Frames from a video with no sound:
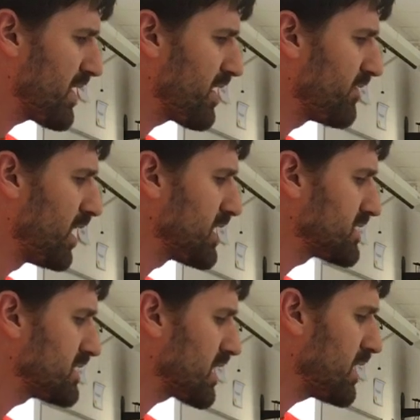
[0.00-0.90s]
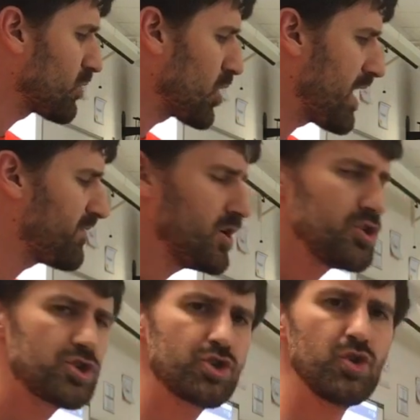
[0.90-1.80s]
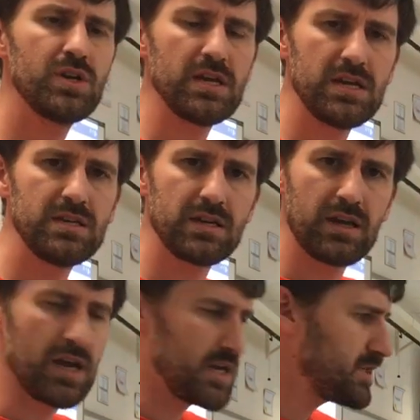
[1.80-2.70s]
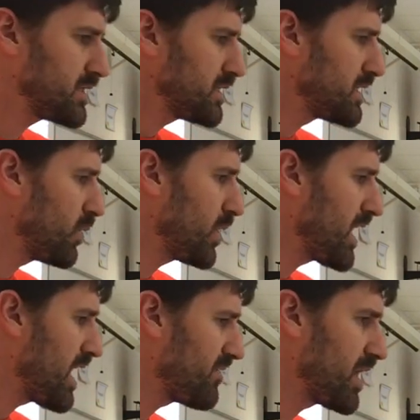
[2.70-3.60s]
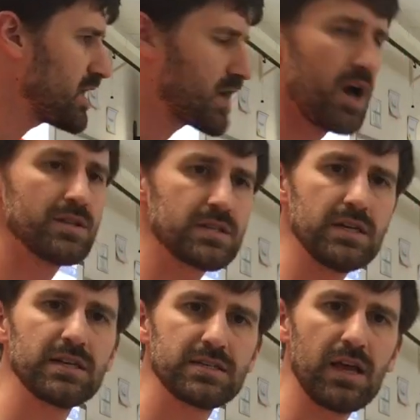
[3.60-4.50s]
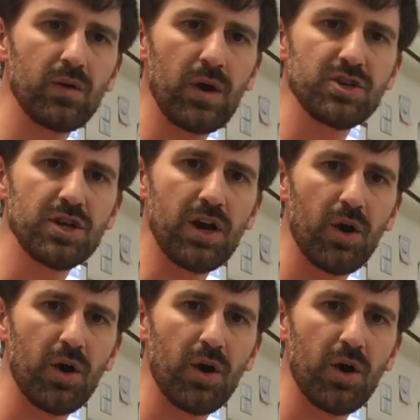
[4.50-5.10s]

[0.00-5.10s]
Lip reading: about that velocity time graph should indicate that we have a constant acceleration